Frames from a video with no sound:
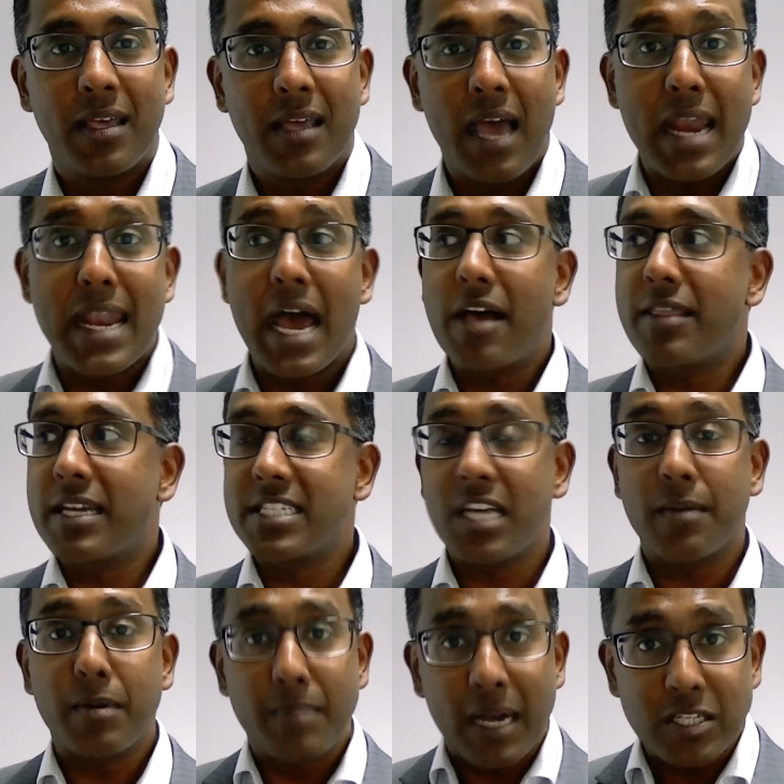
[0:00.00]
And now that
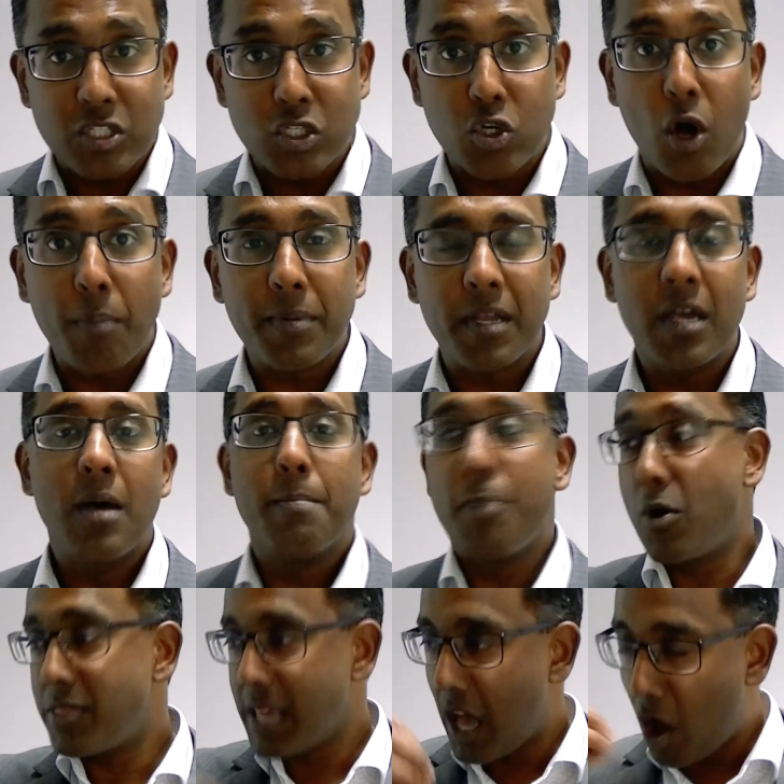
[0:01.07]
suburb has dropped,
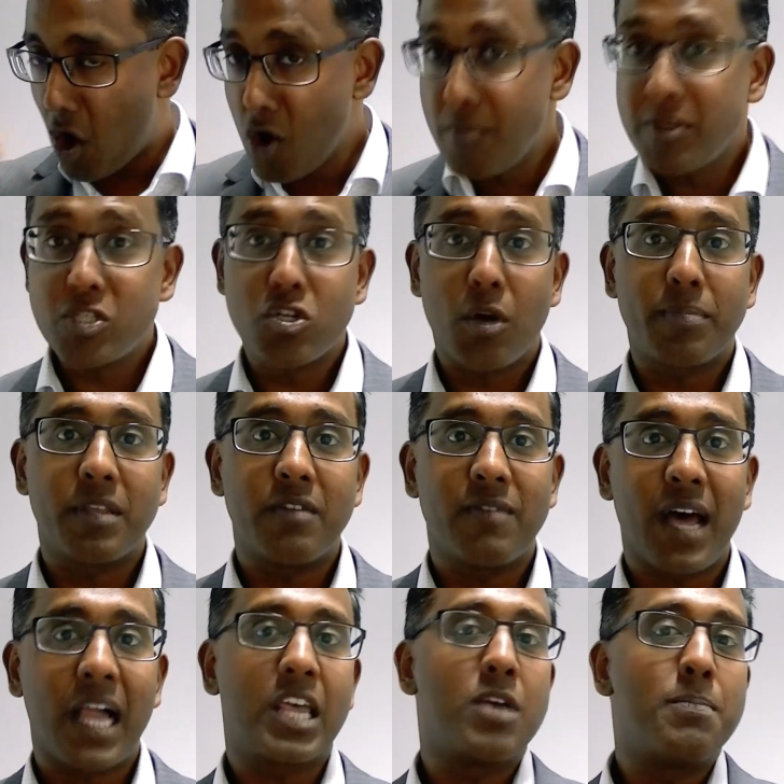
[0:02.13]
both their home has dropped in
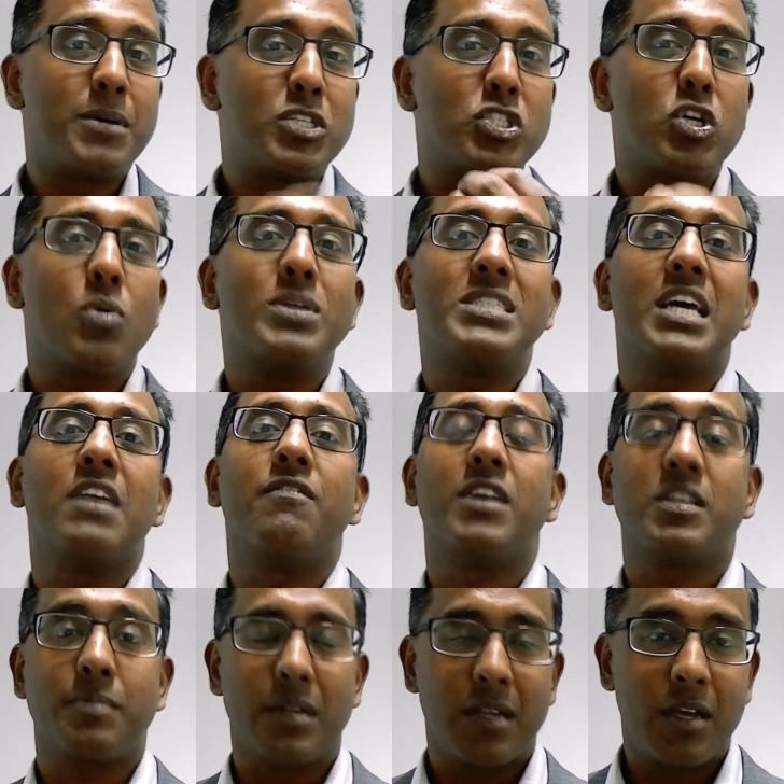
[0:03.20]
value, but so has their
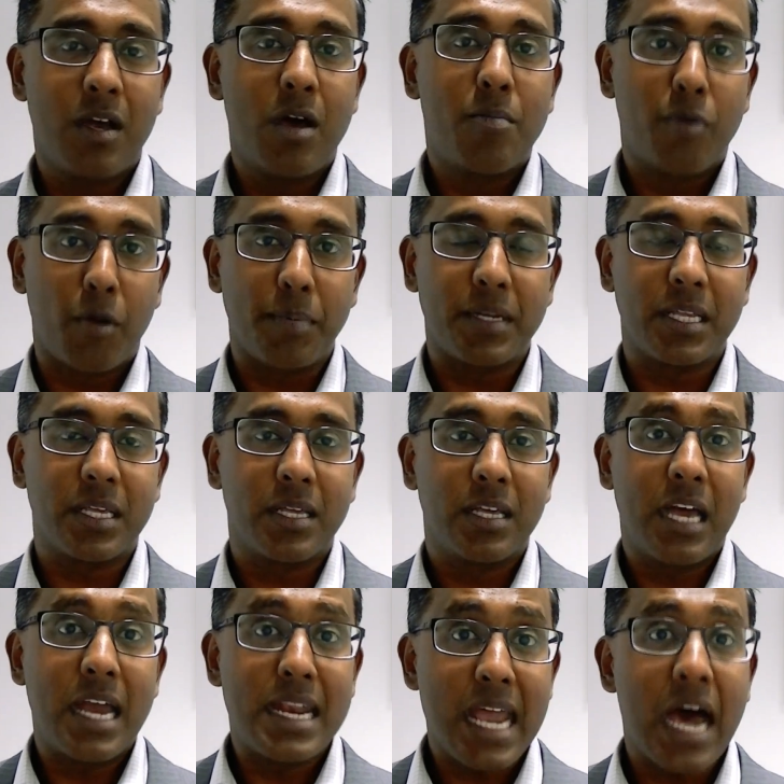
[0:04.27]
investment property.
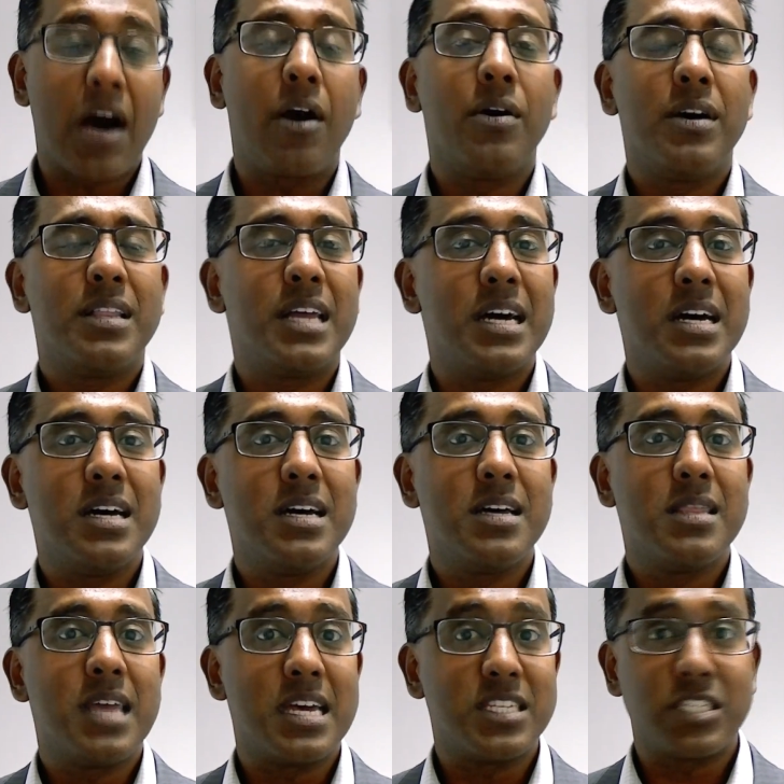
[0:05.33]
and now
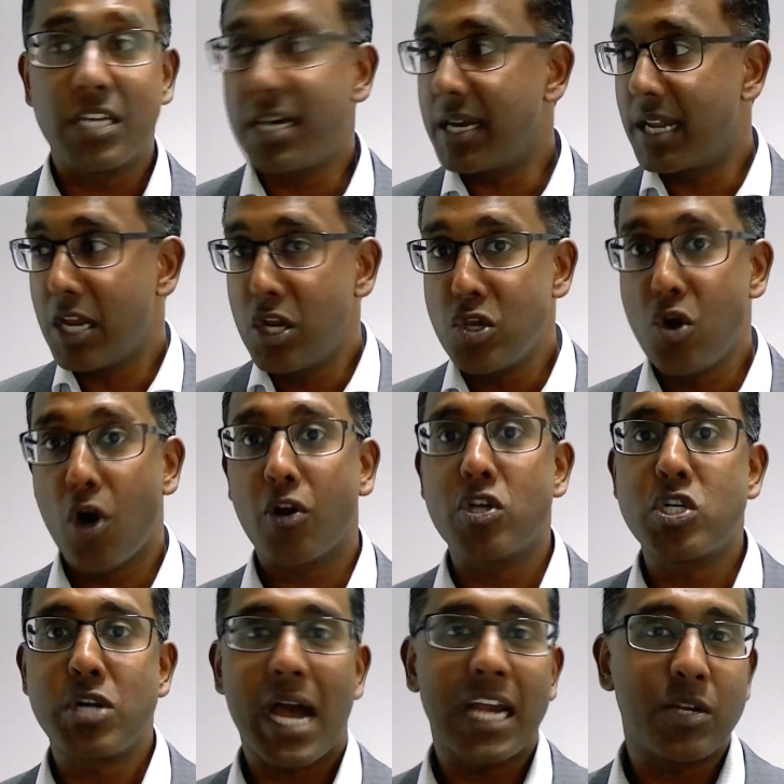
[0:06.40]
they're certainly not on
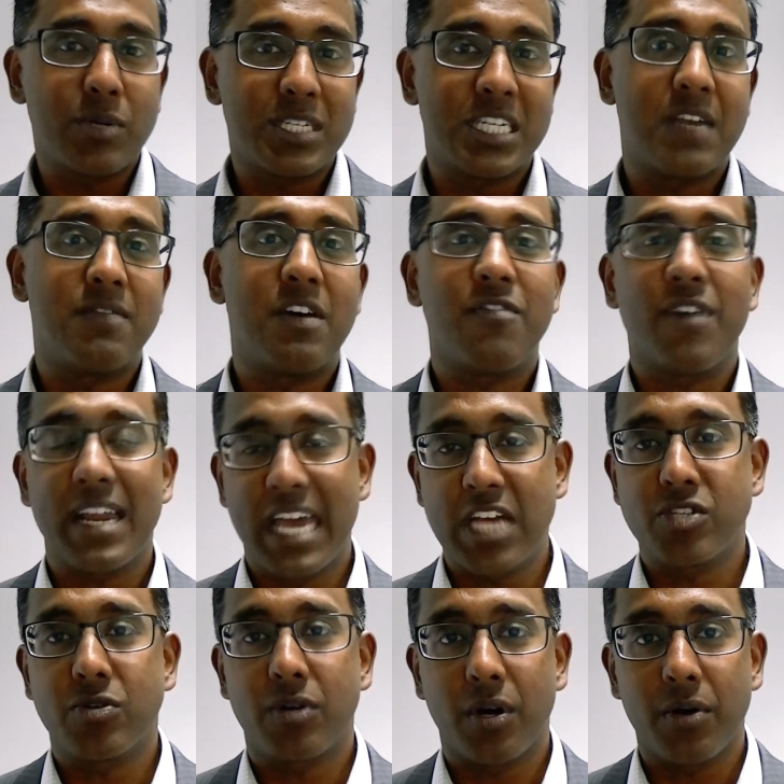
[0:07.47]
track to achieve their
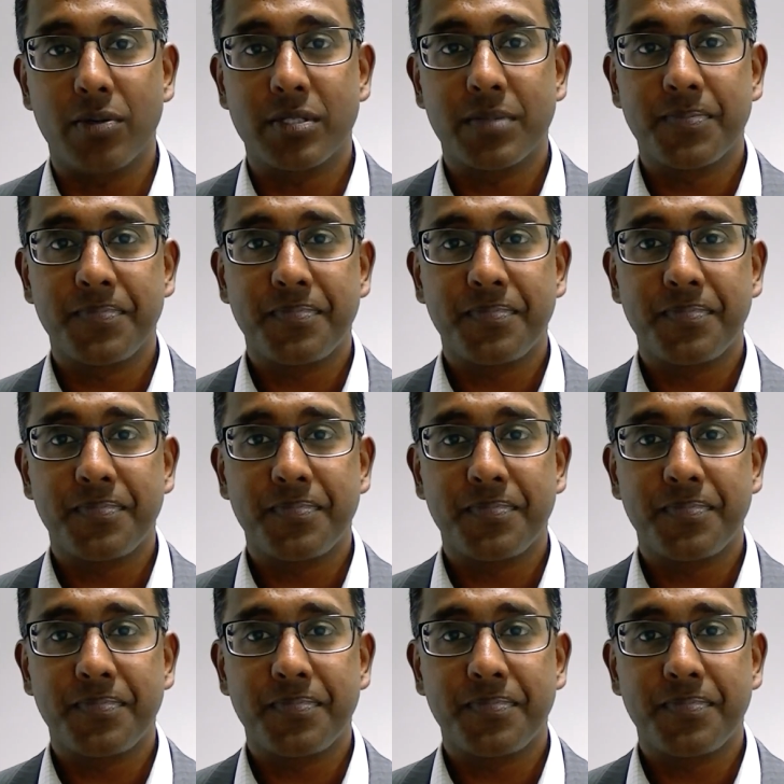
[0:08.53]
financial goals.